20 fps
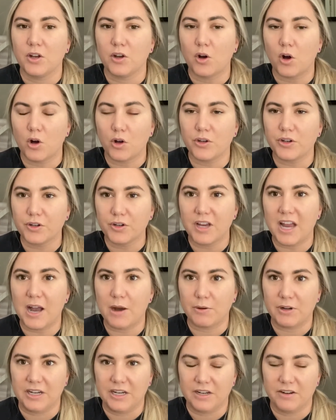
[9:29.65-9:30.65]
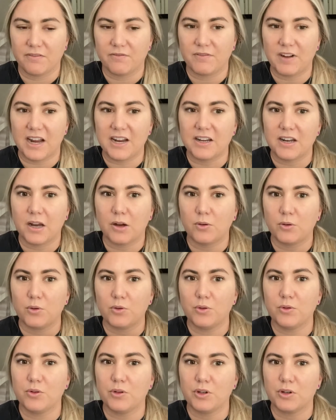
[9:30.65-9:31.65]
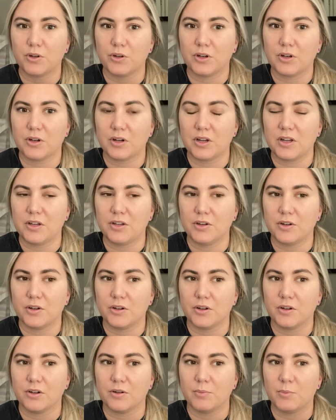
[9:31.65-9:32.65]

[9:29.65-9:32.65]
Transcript: your county, find out who your